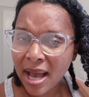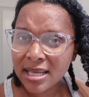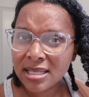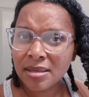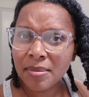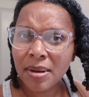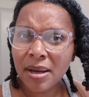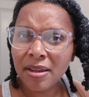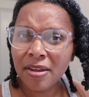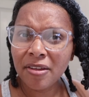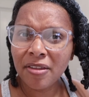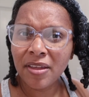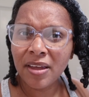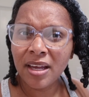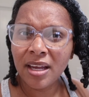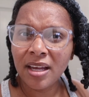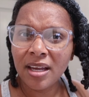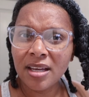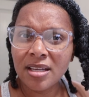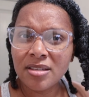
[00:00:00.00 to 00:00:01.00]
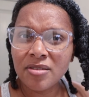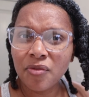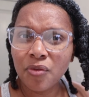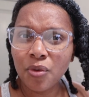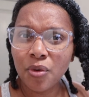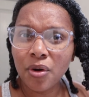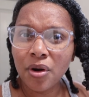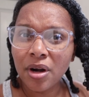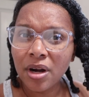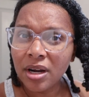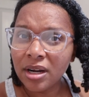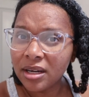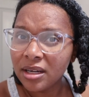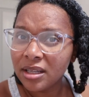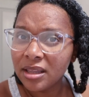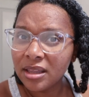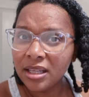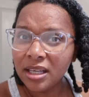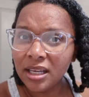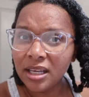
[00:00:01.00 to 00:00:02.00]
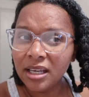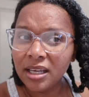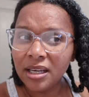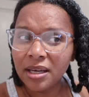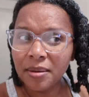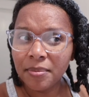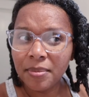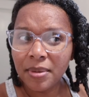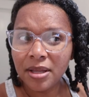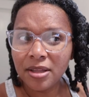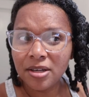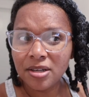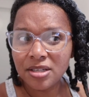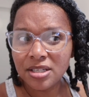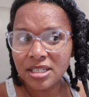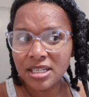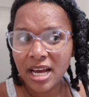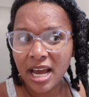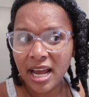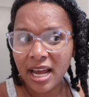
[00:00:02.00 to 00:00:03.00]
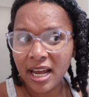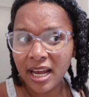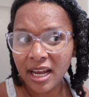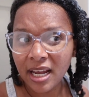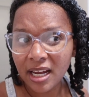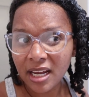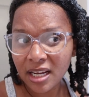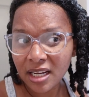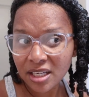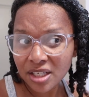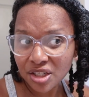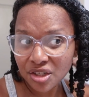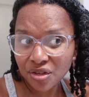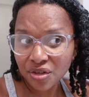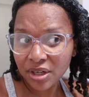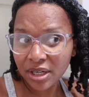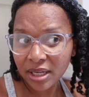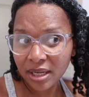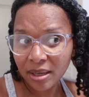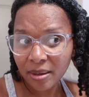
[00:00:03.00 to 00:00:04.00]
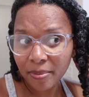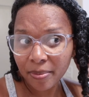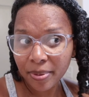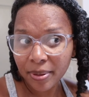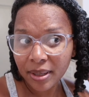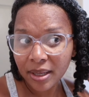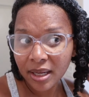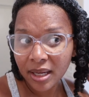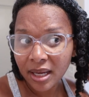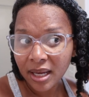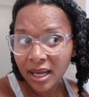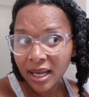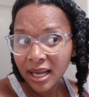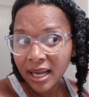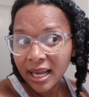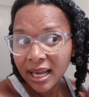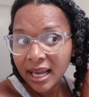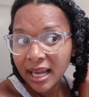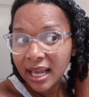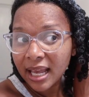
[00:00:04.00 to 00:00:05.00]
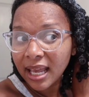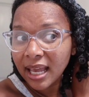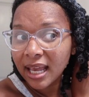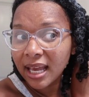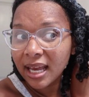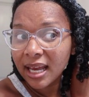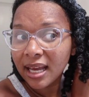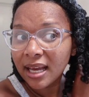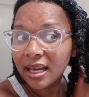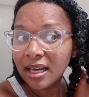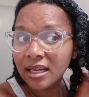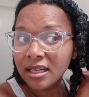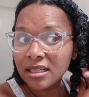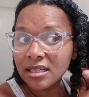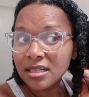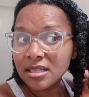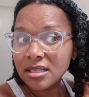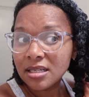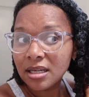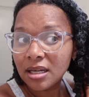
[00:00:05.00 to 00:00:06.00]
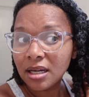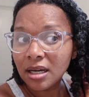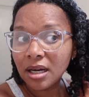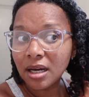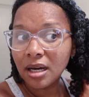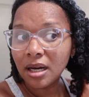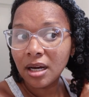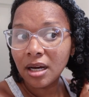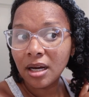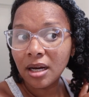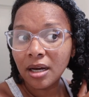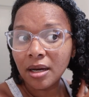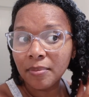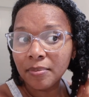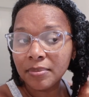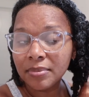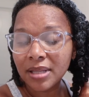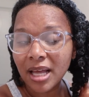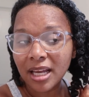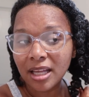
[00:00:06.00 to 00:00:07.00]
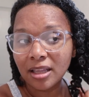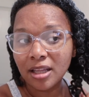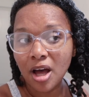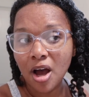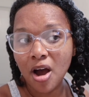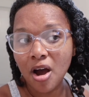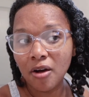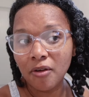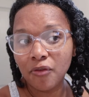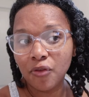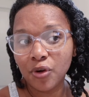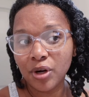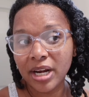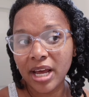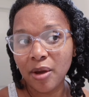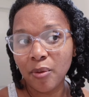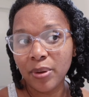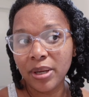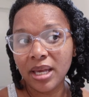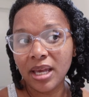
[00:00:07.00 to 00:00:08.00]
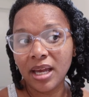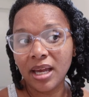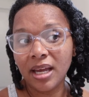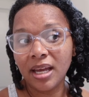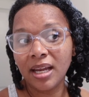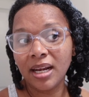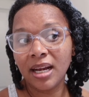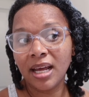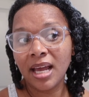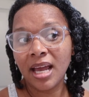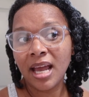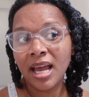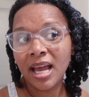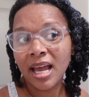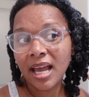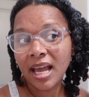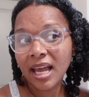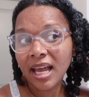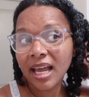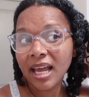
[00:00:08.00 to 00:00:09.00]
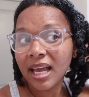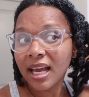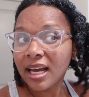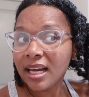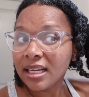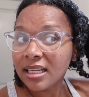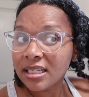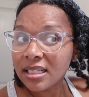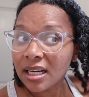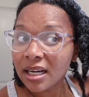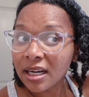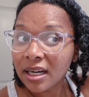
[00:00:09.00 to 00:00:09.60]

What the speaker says: some other things for the Mother's Day trip and like long 4-day weekend. And